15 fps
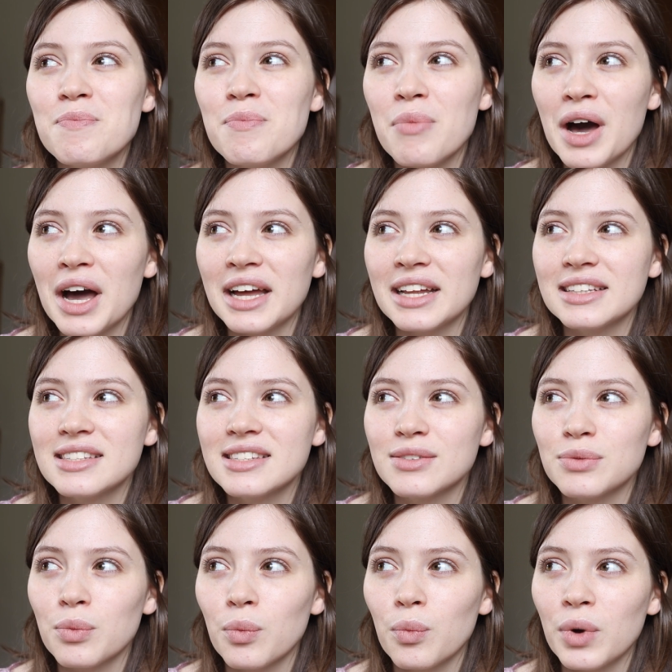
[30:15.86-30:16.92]
But
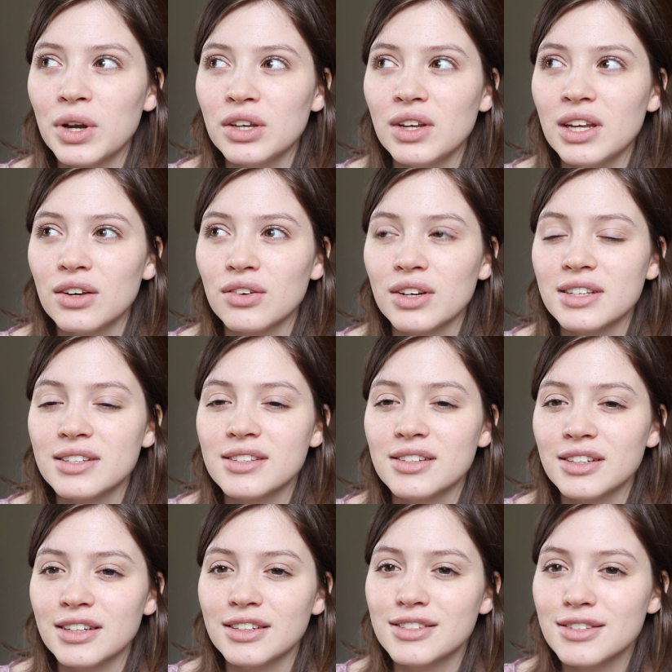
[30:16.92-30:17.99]
when you're
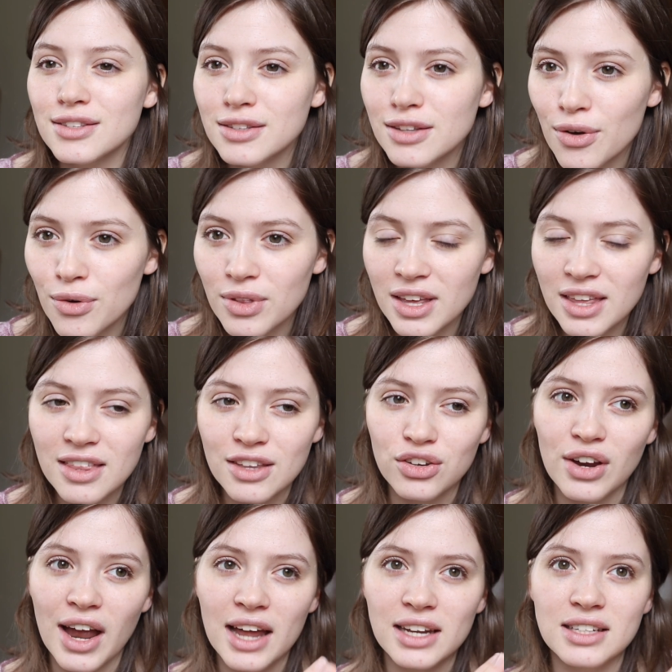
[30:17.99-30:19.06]
increasing slowly, then
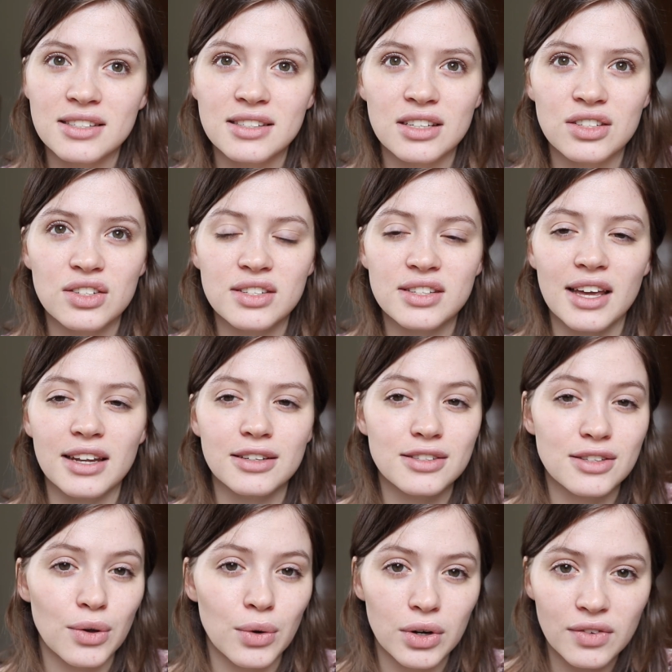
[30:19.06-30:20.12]
you're adding stitches at a
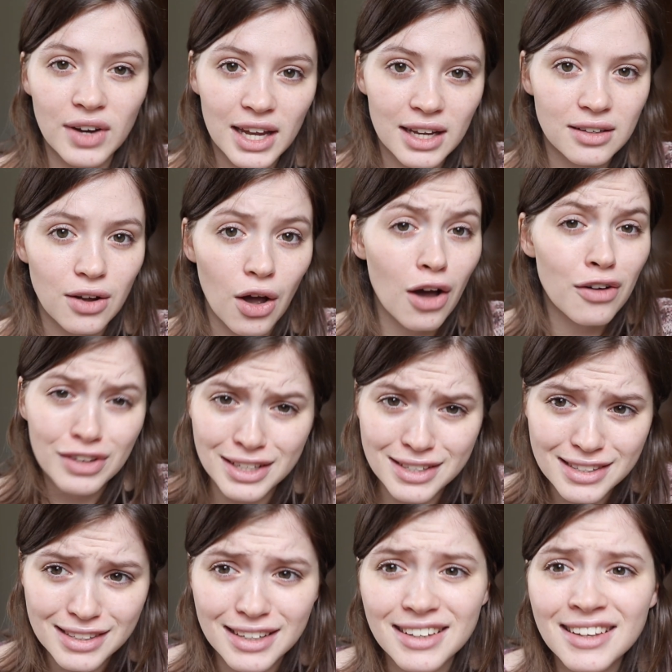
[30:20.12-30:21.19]
slower rate,
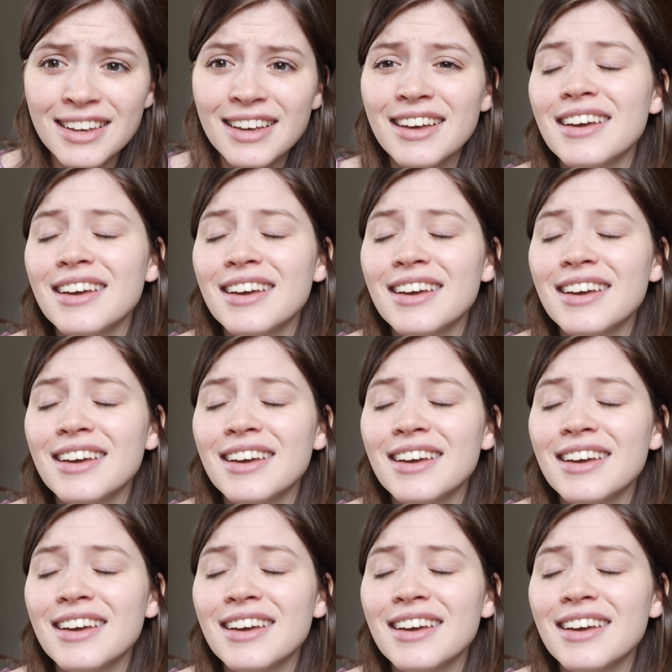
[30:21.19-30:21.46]
obviously.